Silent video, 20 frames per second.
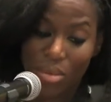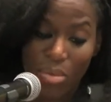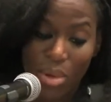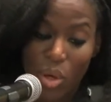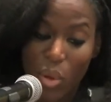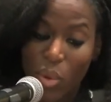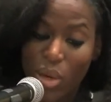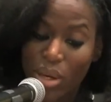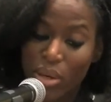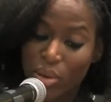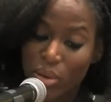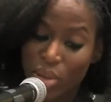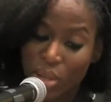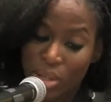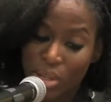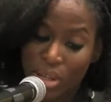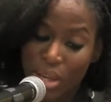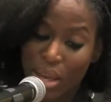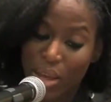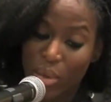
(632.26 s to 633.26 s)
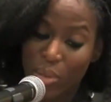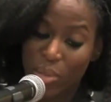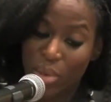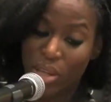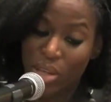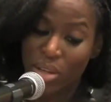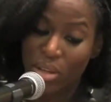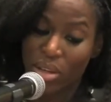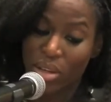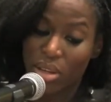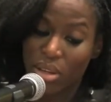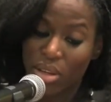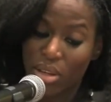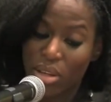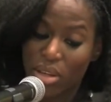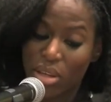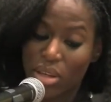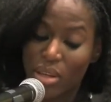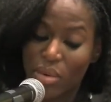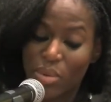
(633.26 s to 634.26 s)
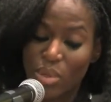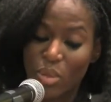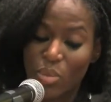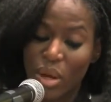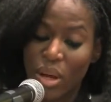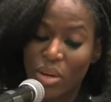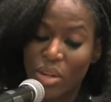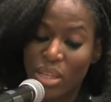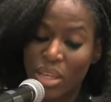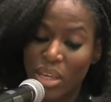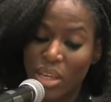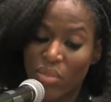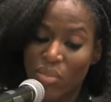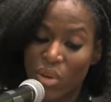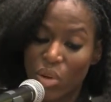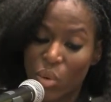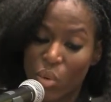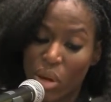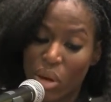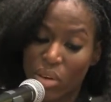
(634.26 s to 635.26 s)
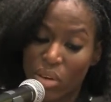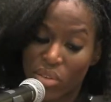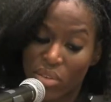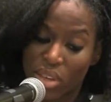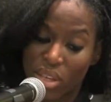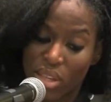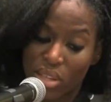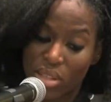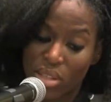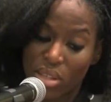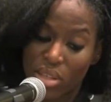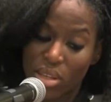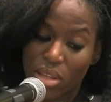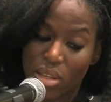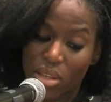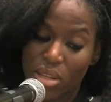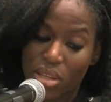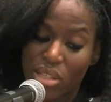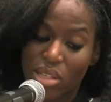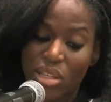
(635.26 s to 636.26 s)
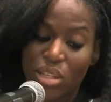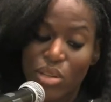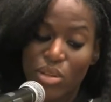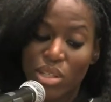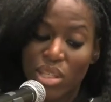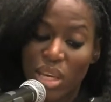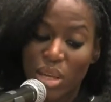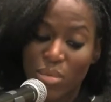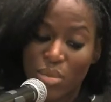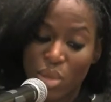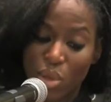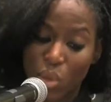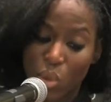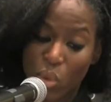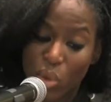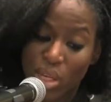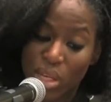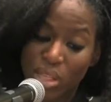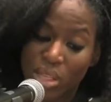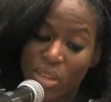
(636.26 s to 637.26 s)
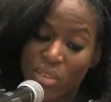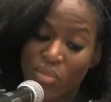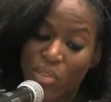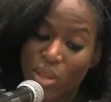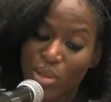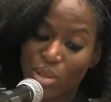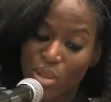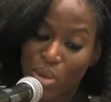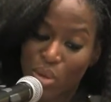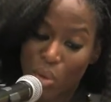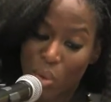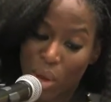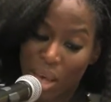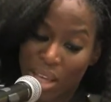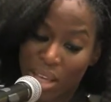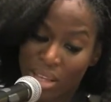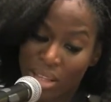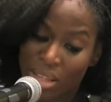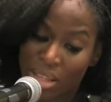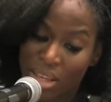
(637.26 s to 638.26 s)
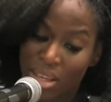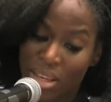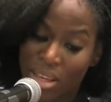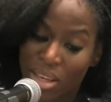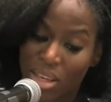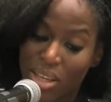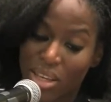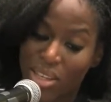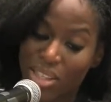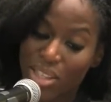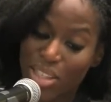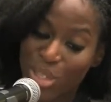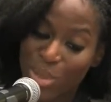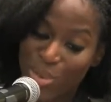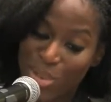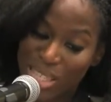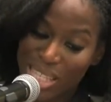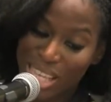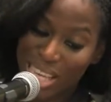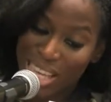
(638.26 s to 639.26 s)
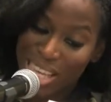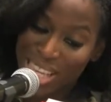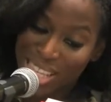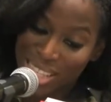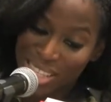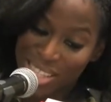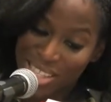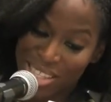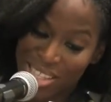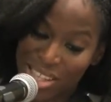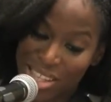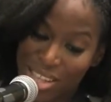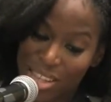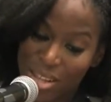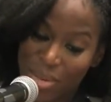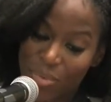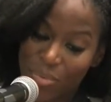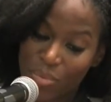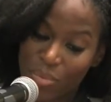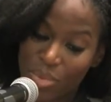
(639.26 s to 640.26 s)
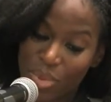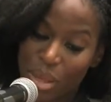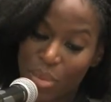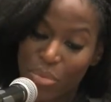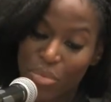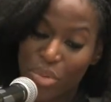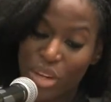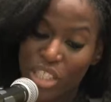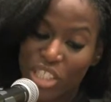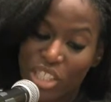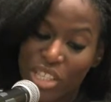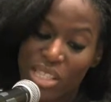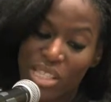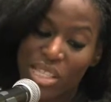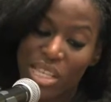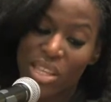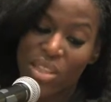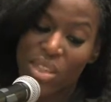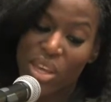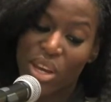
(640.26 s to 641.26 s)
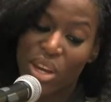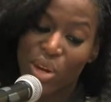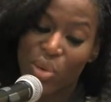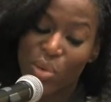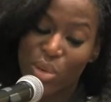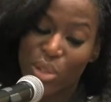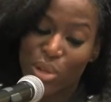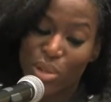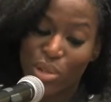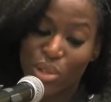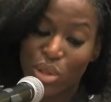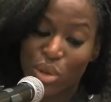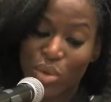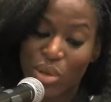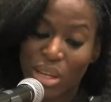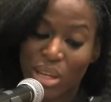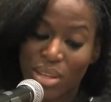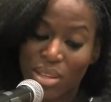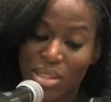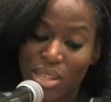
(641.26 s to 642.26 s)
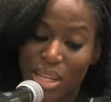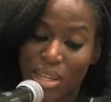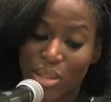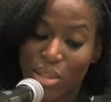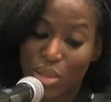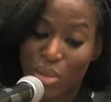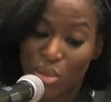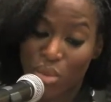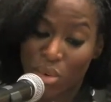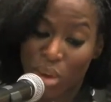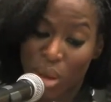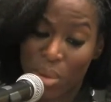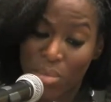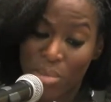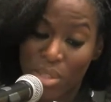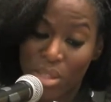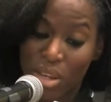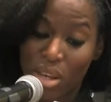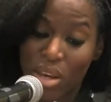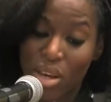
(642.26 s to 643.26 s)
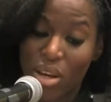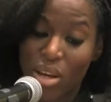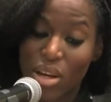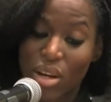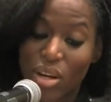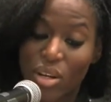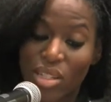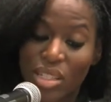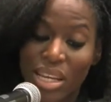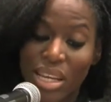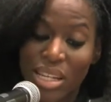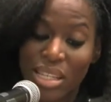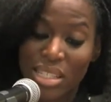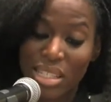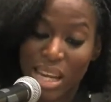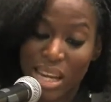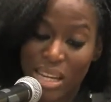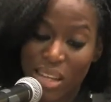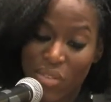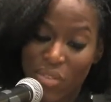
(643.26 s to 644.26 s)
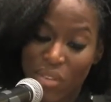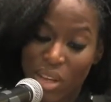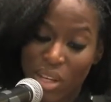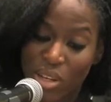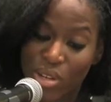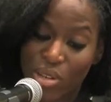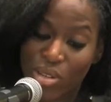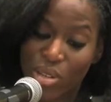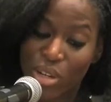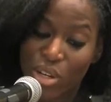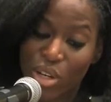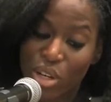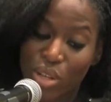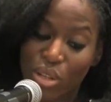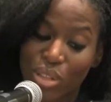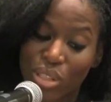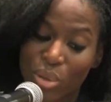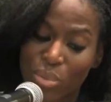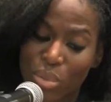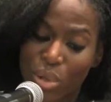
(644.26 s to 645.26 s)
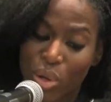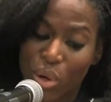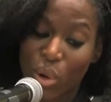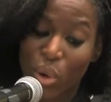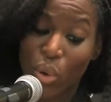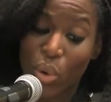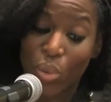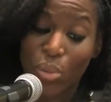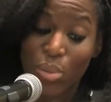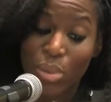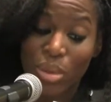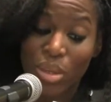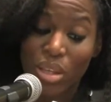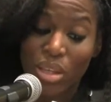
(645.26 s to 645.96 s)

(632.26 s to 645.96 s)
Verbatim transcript: But Kweku couldn't help it. He was barely even aware of it. The tears came so quickly, fell so quietly. She was his. That precious thing there with her toenails like dewdrops, her ten tiny fingers all curled up in hope,